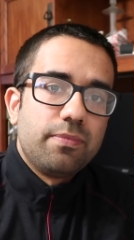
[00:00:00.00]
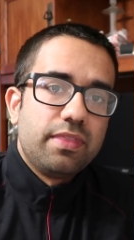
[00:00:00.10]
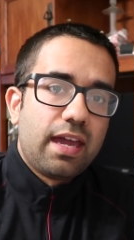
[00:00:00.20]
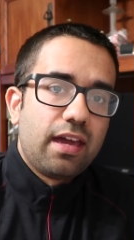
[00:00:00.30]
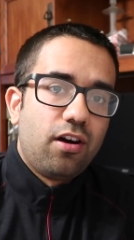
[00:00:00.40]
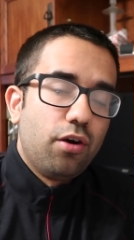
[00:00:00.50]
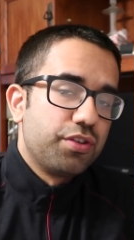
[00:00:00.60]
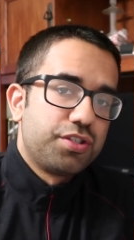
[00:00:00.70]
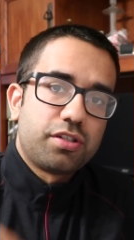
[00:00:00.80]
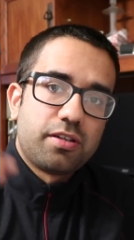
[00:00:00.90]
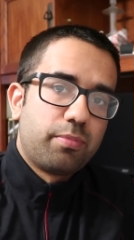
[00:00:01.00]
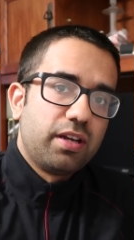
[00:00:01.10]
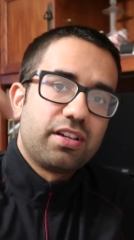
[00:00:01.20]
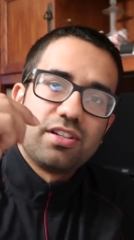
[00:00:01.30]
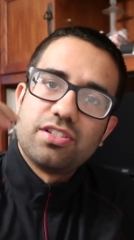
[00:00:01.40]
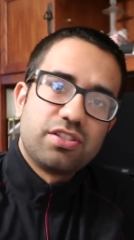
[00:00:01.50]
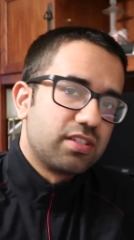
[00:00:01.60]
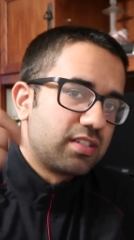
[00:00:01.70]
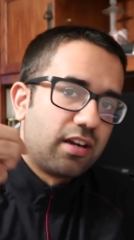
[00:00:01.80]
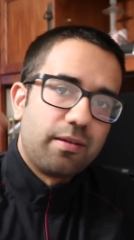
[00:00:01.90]
that all the circuit breakers
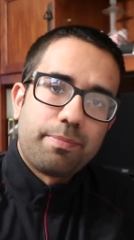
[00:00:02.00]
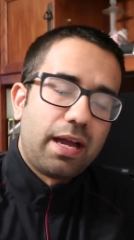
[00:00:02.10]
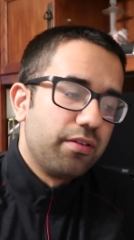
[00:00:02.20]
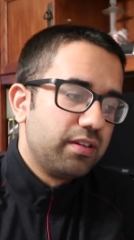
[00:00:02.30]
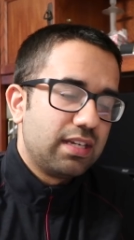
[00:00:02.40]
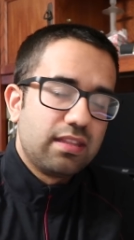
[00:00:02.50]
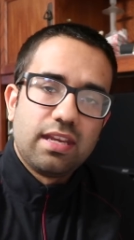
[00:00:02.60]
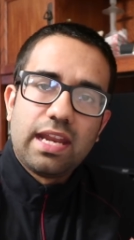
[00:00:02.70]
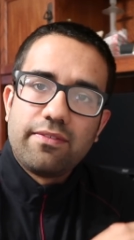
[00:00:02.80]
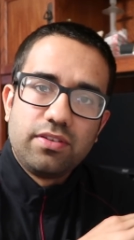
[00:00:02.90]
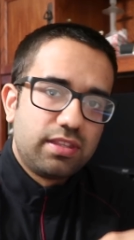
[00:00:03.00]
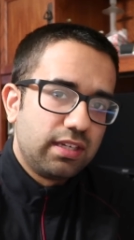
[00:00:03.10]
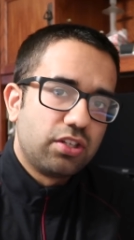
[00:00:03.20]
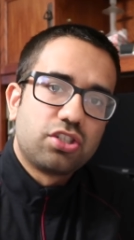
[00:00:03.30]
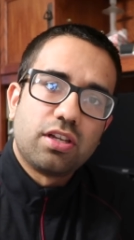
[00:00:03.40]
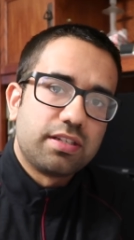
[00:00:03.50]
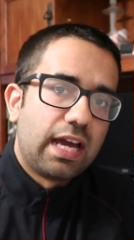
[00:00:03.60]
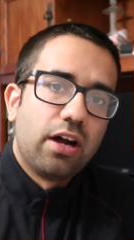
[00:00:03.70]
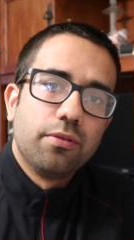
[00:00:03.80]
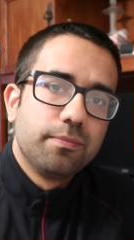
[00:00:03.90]
just start pounding and then everything gets shut
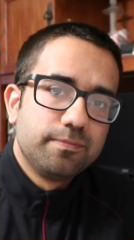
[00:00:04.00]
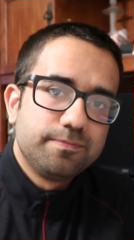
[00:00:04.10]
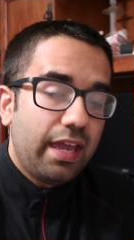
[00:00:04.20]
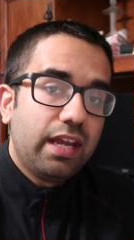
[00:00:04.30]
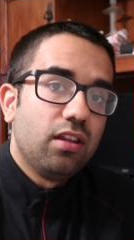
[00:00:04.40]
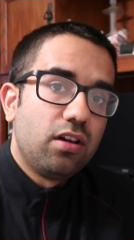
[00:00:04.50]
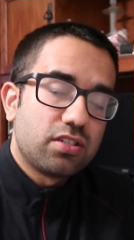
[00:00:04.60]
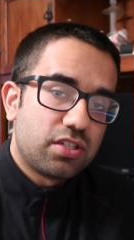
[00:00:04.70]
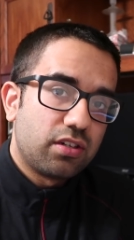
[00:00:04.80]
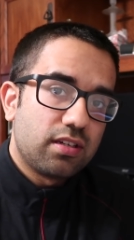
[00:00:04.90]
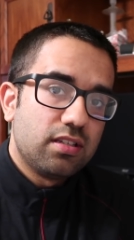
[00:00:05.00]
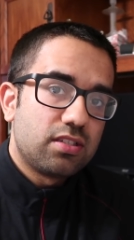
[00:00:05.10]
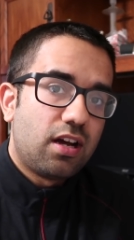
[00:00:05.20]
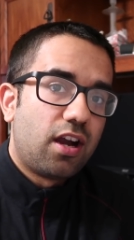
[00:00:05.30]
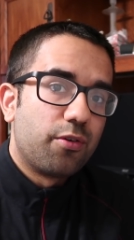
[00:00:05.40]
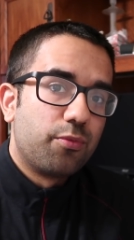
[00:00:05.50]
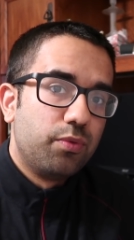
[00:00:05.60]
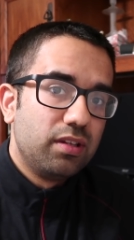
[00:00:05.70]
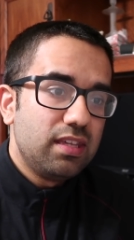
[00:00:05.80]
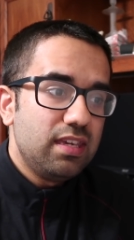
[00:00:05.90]
down. Analog circuits are
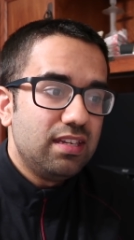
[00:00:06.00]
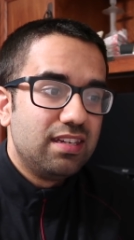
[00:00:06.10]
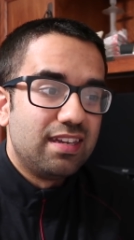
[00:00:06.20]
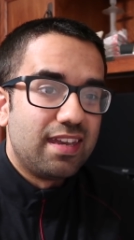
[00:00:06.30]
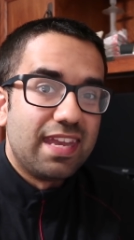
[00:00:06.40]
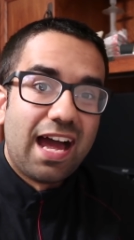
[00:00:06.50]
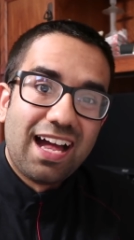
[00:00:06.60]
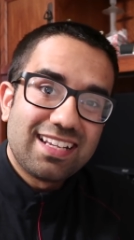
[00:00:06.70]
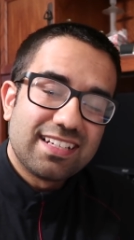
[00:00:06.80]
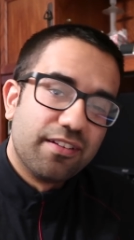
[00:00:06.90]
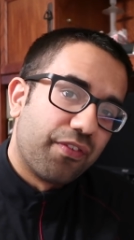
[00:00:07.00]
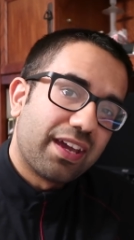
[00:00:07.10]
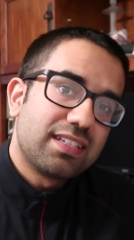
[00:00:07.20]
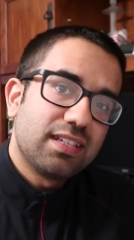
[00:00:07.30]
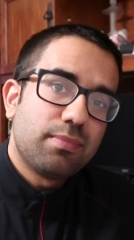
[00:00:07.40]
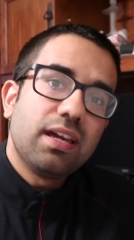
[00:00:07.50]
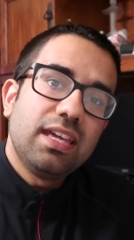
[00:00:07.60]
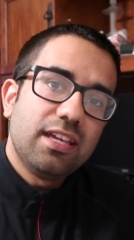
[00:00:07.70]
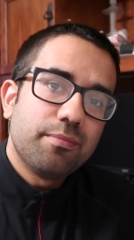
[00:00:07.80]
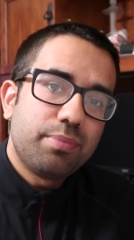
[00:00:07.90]
really not affected by
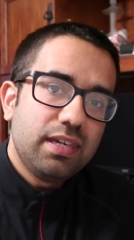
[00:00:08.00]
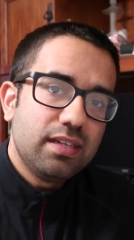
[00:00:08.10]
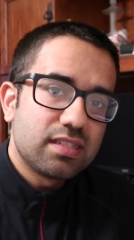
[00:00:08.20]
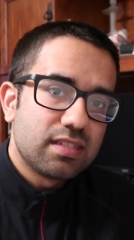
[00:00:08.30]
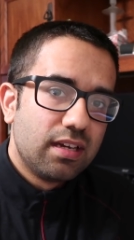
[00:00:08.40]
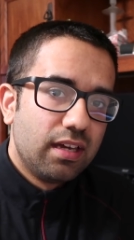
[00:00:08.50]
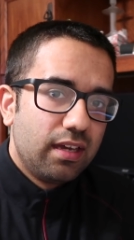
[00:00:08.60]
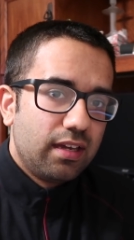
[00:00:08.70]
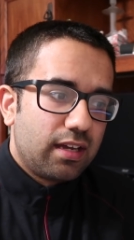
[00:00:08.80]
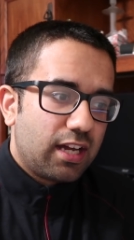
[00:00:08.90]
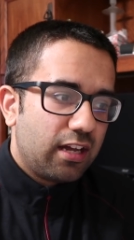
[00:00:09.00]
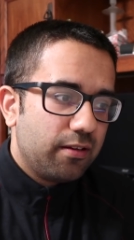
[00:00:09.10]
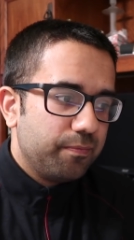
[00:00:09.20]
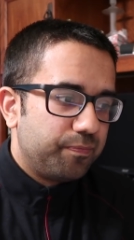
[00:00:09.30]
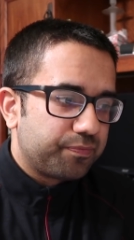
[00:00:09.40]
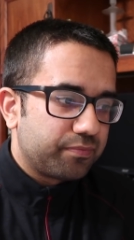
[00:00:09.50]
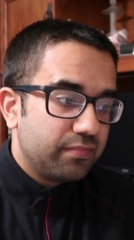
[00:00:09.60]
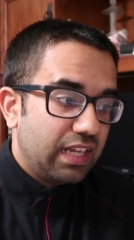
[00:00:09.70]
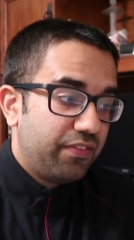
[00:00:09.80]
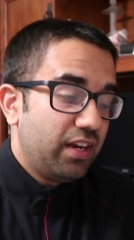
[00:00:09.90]
E M Ps. Um,
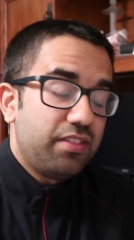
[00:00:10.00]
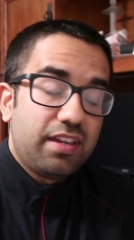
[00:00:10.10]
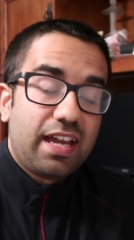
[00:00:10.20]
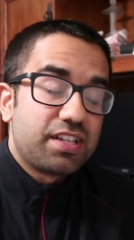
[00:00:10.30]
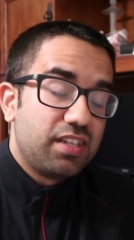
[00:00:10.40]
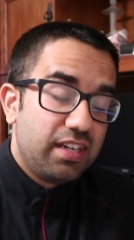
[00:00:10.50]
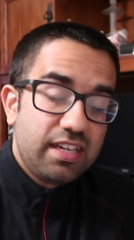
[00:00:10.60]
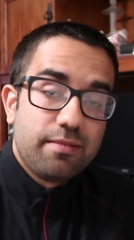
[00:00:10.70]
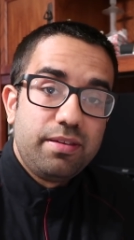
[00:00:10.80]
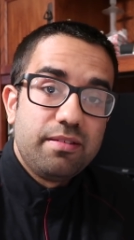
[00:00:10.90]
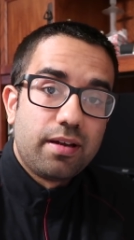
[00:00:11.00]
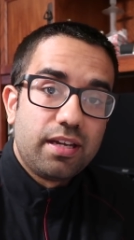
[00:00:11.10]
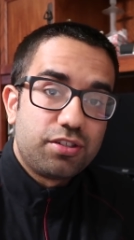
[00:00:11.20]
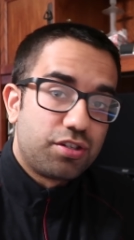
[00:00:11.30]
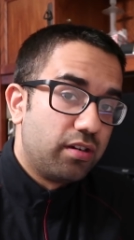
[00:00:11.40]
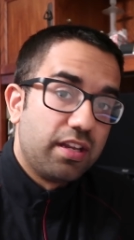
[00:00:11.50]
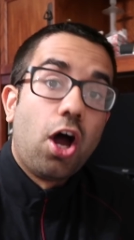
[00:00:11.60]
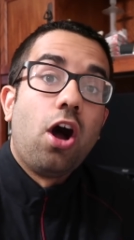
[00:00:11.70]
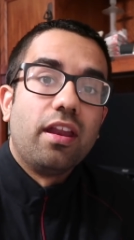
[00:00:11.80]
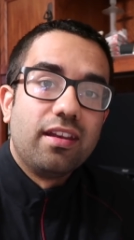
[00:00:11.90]
if anything, actually, an E M P might turn it
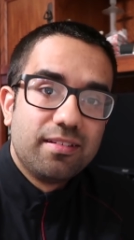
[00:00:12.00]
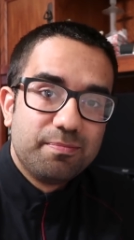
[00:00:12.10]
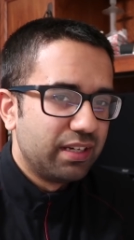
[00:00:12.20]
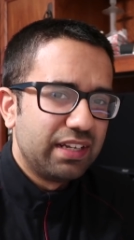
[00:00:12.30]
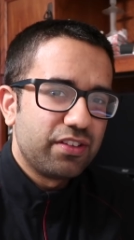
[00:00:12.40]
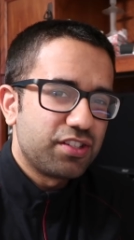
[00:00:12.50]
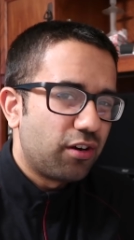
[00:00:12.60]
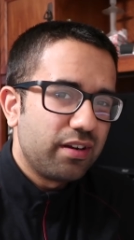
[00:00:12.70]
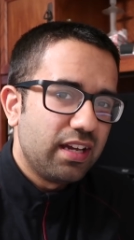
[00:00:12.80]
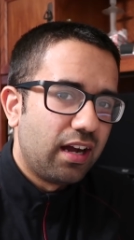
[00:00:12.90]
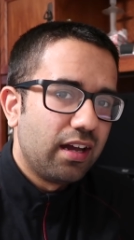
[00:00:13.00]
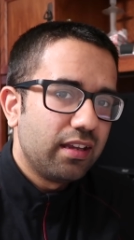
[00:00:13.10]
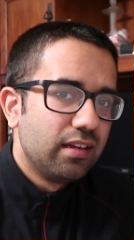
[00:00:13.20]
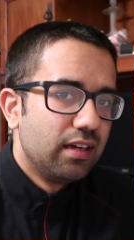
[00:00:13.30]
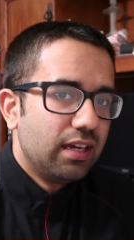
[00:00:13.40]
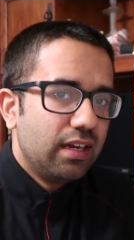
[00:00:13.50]
on. But if it's already on,